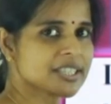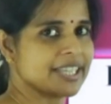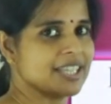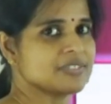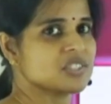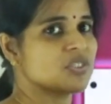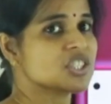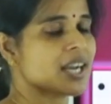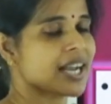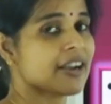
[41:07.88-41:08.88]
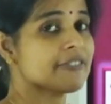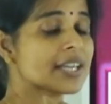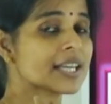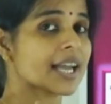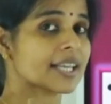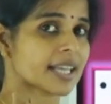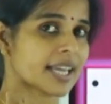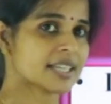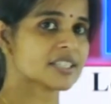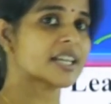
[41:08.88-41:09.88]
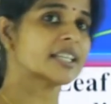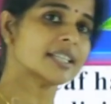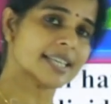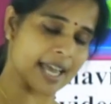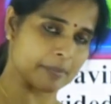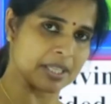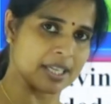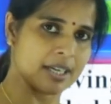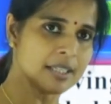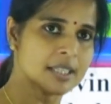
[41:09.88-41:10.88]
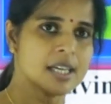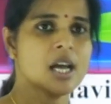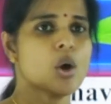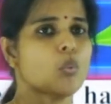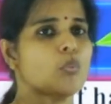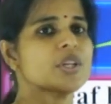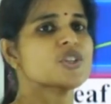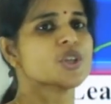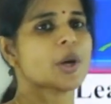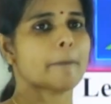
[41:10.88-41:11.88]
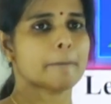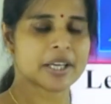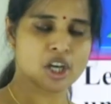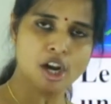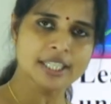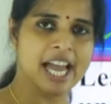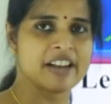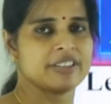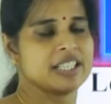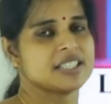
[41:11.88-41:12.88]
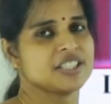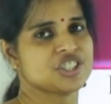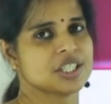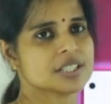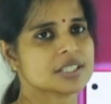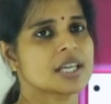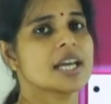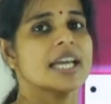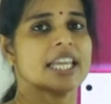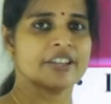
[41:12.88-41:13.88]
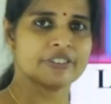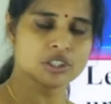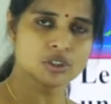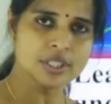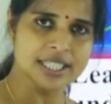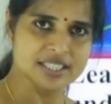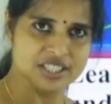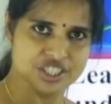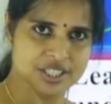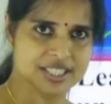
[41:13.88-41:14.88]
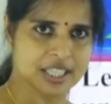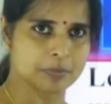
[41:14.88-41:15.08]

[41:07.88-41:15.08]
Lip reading: leaves which are having an entire lamina which may not have incisions, even though incisions are